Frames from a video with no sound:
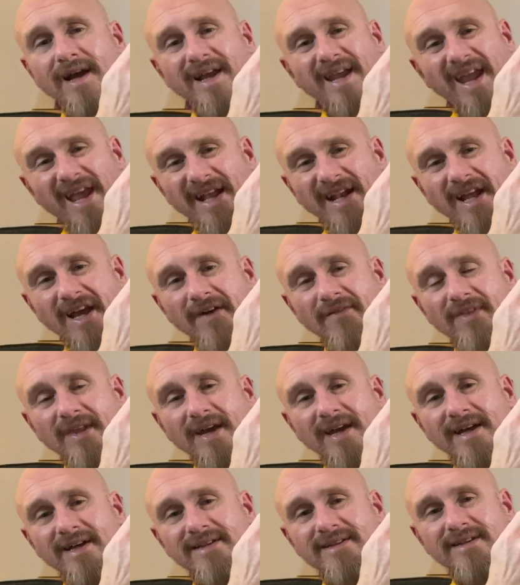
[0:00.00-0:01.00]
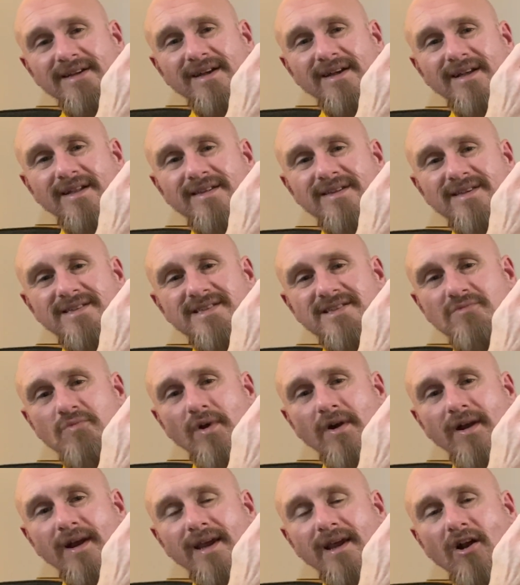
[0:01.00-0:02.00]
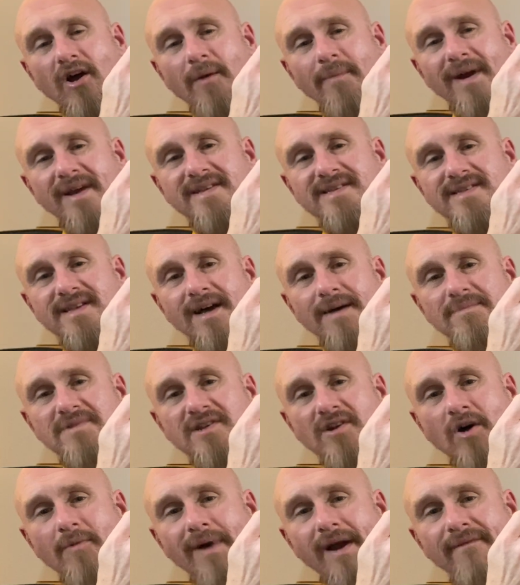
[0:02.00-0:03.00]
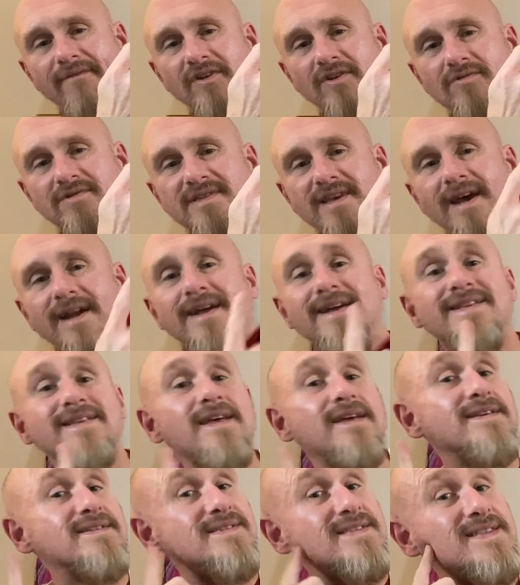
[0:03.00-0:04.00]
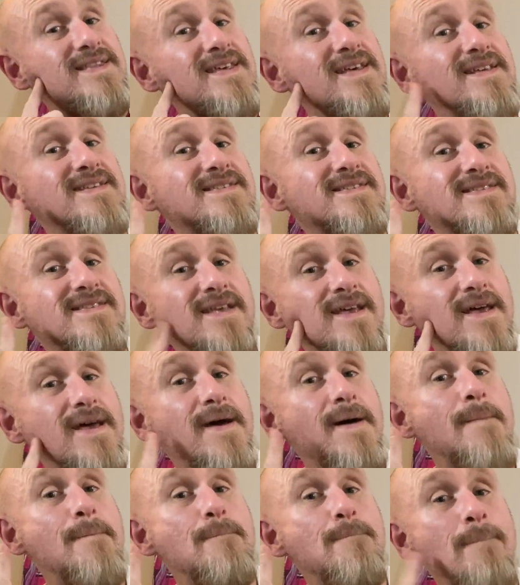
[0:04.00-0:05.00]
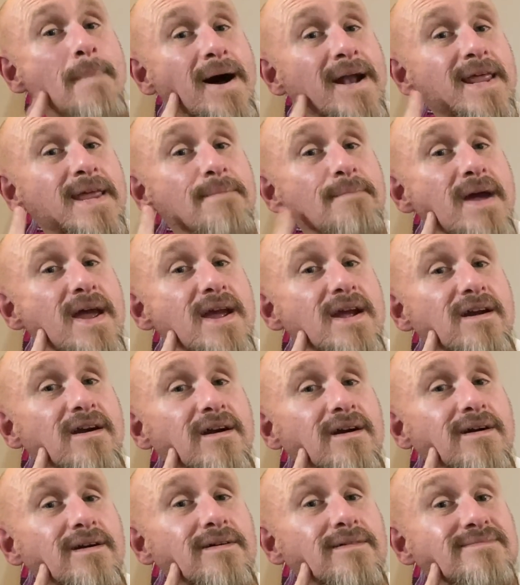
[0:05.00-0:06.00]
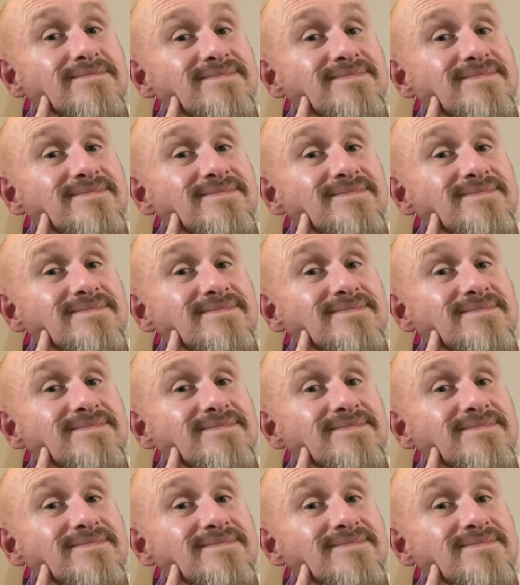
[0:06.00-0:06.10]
Can't have that. This is where I get all my subs and all my views at. It is this moneymaker.